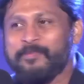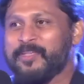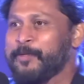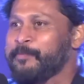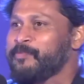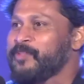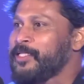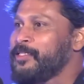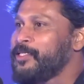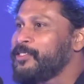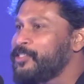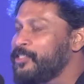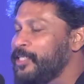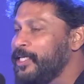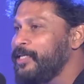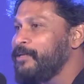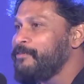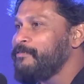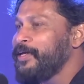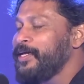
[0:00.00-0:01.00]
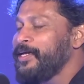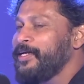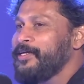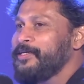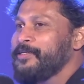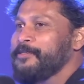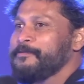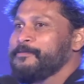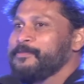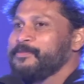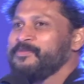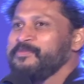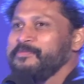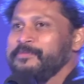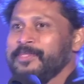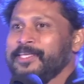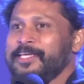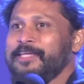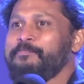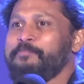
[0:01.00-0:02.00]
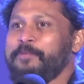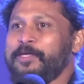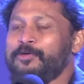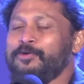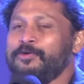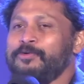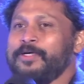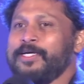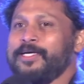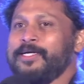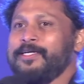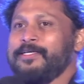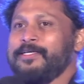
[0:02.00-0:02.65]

The scene in Piku where